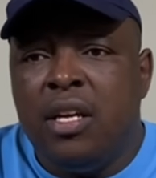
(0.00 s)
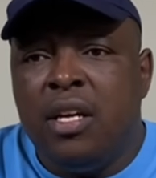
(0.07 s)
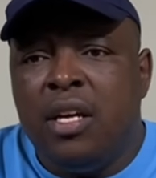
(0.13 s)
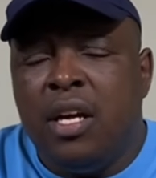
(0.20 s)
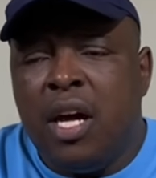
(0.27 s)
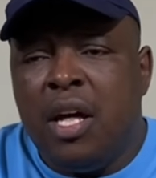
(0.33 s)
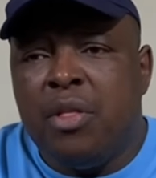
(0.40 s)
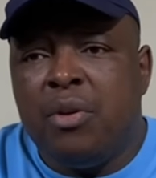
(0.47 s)

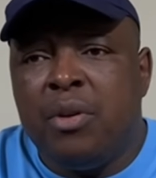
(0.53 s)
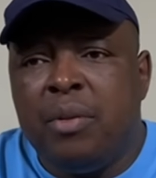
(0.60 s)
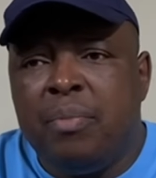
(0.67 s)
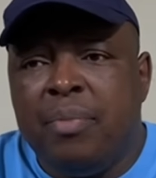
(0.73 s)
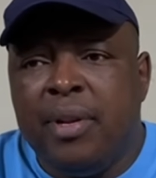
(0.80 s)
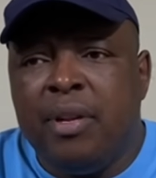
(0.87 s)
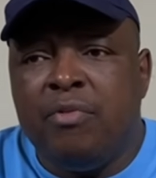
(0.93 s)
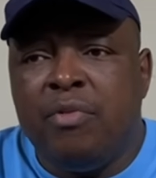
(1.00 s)
I thought he
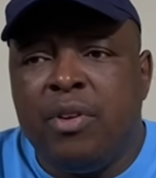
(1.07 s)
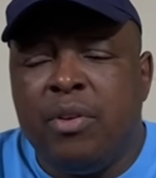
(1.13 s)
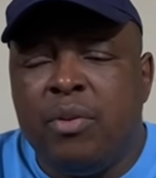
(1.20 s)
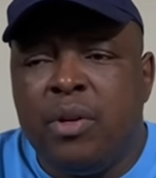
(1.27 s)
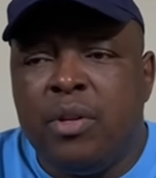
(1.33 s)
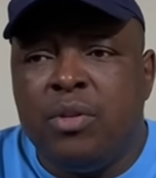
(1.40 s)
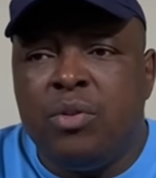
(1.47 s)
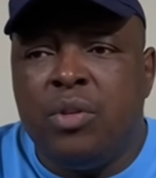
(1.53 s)
played very
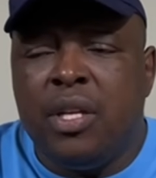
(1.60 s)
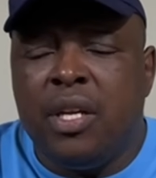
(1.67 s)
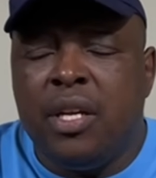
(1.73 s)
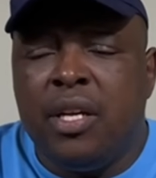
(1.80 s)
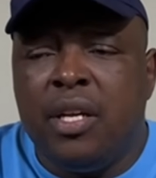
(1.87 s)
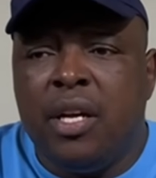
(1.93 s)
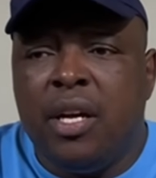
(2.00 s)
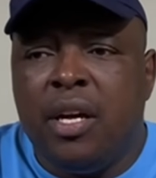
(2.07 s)
well
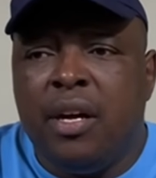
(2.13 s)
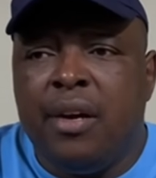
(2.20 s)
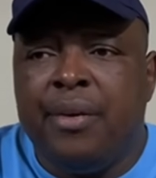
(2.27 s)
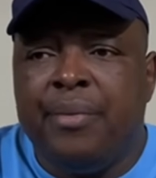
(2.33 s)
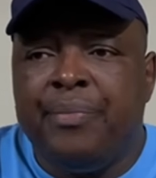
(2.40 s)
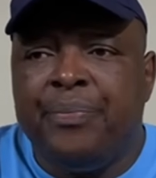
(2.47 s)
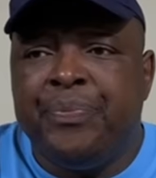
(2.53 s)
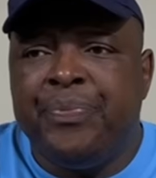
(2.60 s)
today.
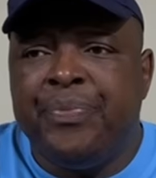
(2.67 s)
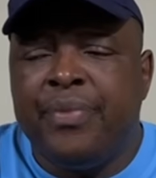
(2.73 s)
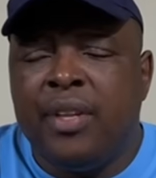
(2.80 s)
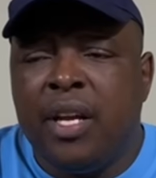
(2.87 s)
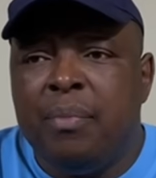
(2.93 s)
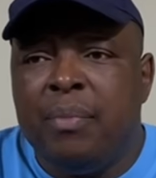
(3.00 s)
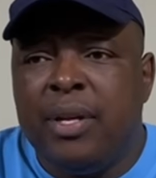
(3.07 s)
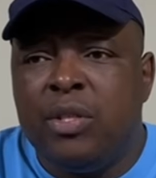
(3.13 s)

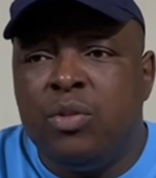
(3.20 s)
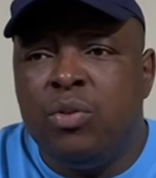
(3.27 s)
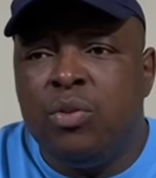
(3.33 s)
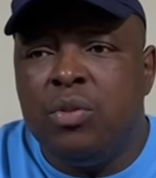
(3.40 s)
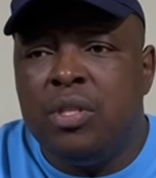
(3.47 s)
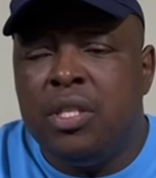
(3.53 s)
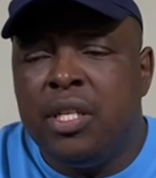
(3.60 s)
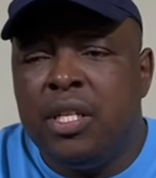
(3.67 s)
But
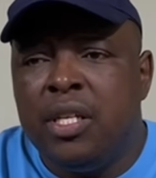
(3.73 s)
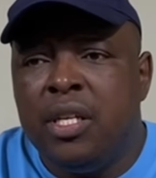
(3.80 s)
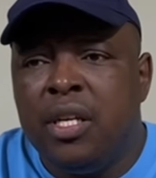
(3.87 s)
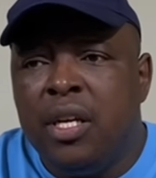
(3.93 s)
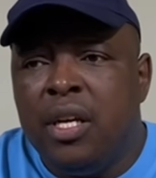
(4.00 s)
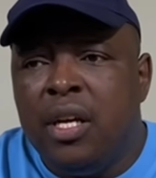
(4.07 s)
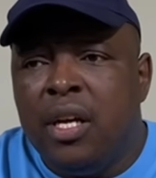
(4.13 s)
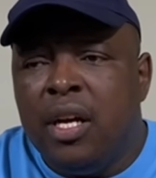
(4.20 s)
Tusi,
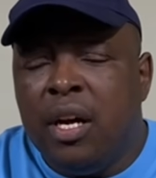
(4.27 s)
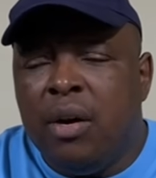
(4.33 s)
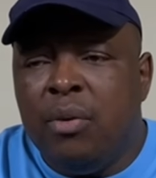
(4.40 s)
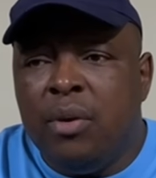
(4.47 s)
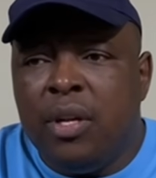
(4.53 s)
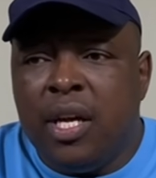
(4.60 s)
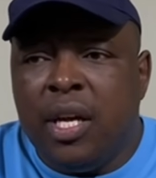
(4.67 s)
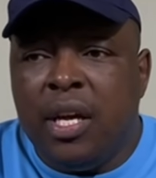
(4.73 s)
I
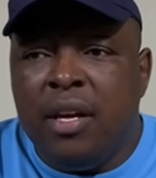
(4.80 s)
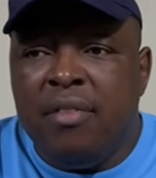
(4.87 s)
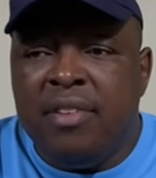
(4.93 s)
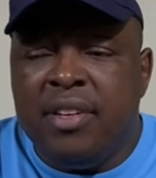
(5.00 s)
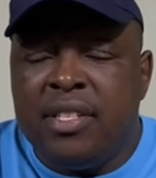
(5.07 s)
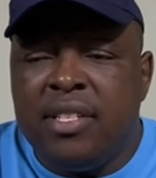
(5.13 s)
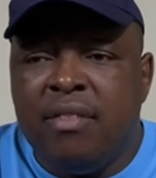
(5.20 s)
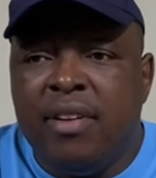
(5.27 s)
will give
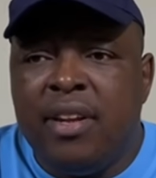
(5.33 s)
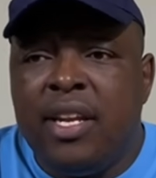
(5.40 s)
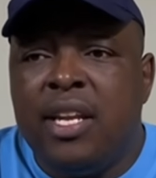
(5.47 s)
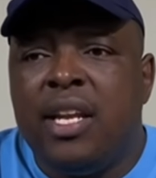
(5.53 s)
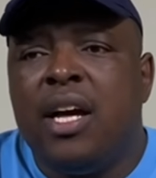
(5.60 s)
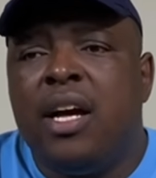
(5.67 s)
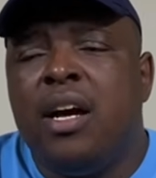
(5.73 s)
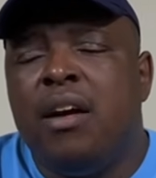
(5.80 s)
a
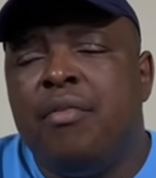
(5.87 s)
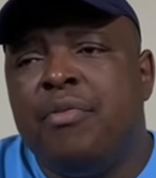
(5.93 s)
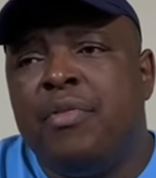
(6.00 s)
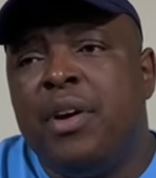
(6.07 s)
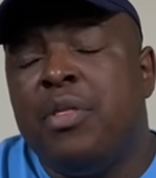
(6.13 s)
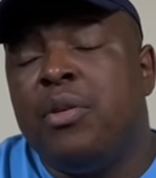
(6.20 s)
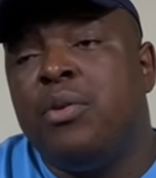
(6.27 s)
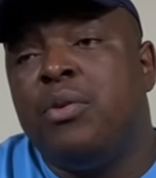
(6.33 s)
7.5.
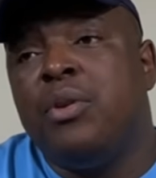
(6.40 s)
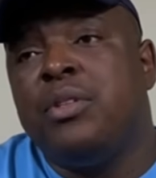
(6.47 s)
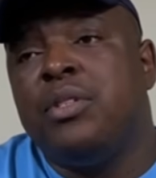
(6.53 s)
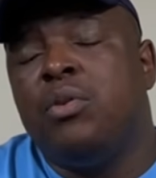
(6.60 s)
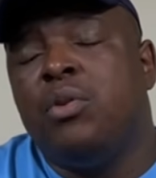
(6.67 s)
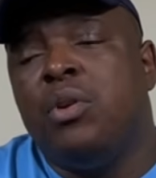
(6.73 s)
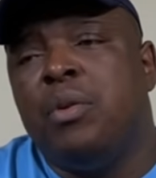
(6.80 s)
I thought it was a good